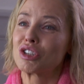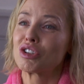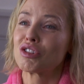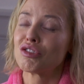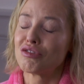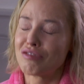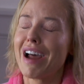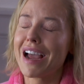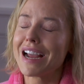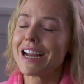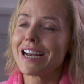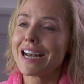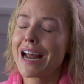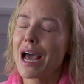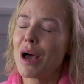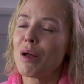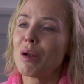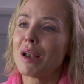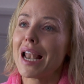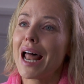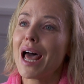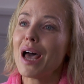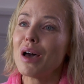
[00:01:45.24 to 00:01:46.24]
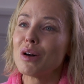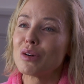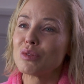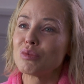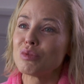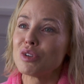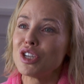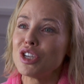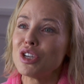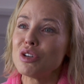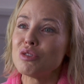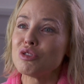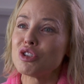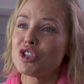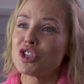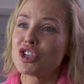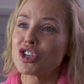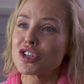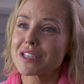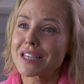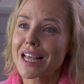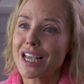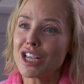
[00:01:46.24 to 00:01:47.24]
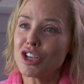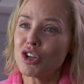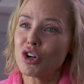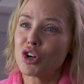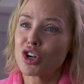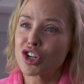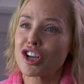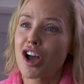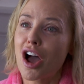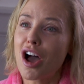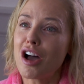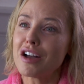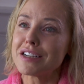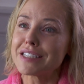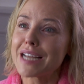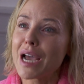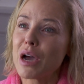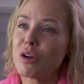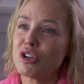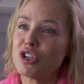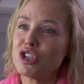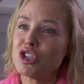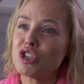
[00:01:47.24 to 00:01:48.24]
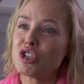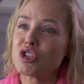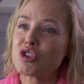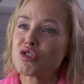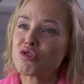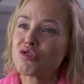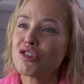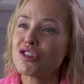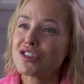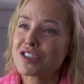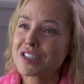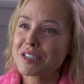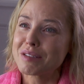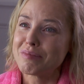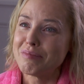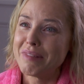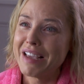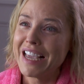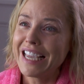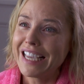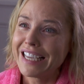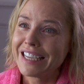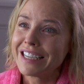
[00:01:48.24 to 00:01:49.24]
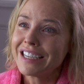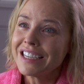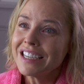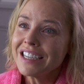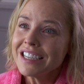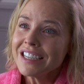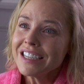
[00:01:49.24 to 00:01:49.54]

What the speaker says: for crying out loud, will you just let your guard down and trust me?